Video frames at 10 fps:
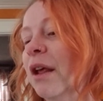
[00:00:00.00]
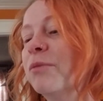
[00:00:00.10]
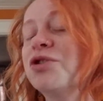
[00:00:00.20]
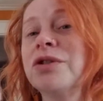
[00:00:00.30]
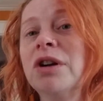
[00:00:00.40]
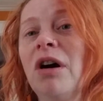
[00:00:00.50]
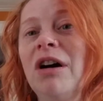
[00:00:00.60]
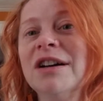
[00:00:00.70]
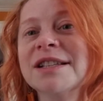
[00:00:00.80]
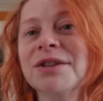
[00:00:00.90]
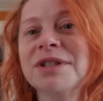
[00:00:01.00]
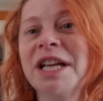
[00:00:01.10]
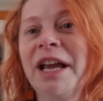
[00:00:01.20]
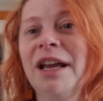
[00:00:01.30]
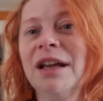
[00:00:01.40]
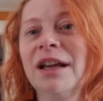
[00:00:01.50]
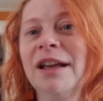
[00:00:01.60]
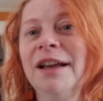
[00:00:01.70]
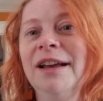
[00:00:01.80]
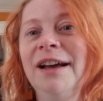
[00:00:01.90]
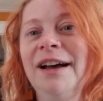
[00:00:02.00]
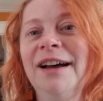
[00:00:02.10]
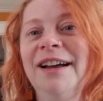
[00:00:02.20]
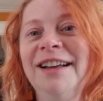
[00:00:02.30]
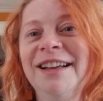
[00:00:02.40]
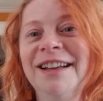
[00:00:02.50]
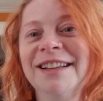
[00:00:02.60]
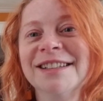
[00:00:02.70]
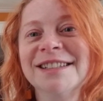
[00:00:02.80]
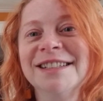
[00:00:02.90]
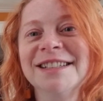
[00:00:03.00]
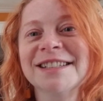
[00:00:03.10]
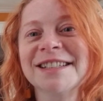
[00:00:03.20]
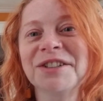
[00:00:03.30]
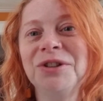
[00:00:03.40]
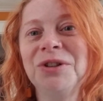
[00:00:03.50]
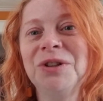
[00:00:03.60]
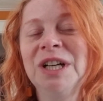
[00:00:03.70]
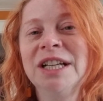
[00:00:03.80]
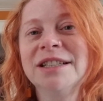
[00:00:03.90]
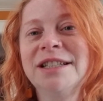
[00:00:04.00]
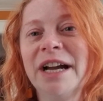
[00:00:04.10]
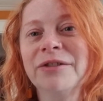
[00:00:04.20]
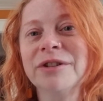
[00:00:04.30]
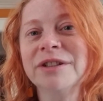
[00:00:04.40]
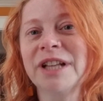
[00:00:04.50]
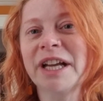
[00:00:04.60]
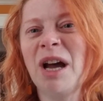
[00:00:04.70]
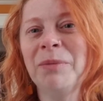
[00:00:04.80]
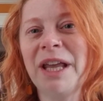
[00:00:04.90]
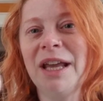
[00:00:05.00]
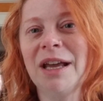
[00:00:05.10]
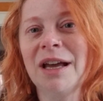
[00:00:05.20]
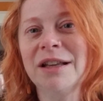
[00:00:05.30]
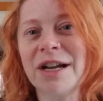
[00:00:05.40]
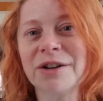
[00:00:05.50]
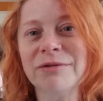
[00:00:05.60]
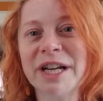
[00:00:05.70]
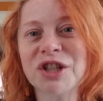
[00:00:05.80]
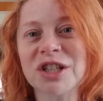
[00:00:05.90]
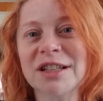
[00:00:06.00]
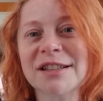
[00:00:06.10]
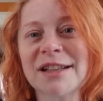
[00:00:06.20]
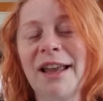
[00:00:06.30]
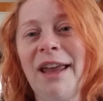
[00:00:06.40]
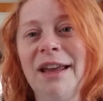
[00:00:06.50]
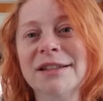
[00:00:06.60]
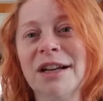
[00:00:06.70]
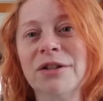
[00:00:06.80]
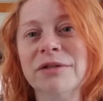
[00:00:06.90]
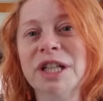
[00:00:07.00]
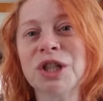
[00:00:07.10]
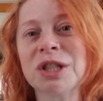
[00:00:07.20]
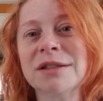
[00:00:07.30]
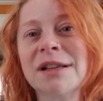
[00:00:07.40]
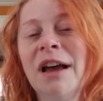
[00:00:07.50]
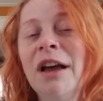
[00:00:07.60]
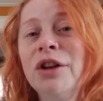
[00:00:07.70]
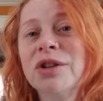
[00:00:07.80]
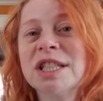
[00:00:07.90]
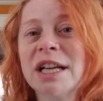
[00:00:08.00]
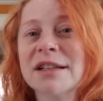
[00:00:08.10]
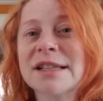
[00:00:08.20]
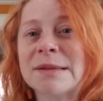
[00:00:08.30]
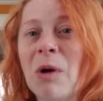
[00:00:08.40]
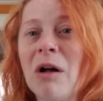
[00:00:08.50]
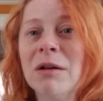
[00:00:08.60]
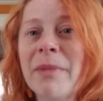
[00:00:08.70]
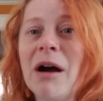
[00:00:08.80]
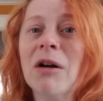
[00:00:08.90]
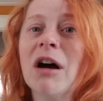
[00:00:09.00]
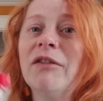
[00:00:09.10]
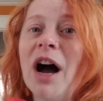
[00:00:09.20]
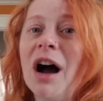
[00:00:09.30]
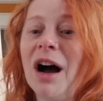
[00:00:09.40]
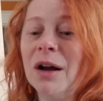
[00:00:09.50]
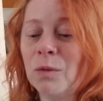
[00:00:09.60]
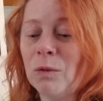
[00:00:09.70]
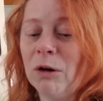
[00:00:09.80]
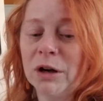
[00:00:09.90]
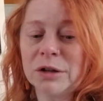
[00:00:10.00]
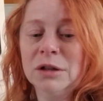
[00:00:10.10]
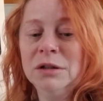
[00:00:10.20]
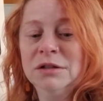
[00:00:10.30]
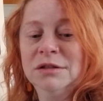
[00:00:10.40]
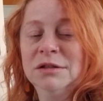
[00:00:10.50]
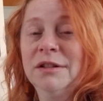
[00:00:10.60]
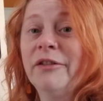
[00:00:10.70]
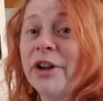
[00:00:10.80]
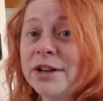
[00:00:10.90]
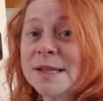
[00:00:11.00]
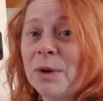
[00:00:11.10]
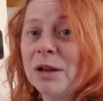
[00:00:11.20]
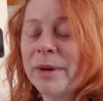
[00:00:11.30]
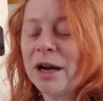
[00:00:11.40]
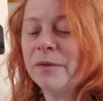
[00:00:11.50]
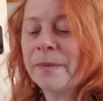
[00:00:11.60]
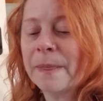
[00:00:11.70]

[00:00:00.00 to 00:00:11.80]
But you could also take, see these little like cupcake decorations and cake decorations. You could take a small amount of hot water, very small amount,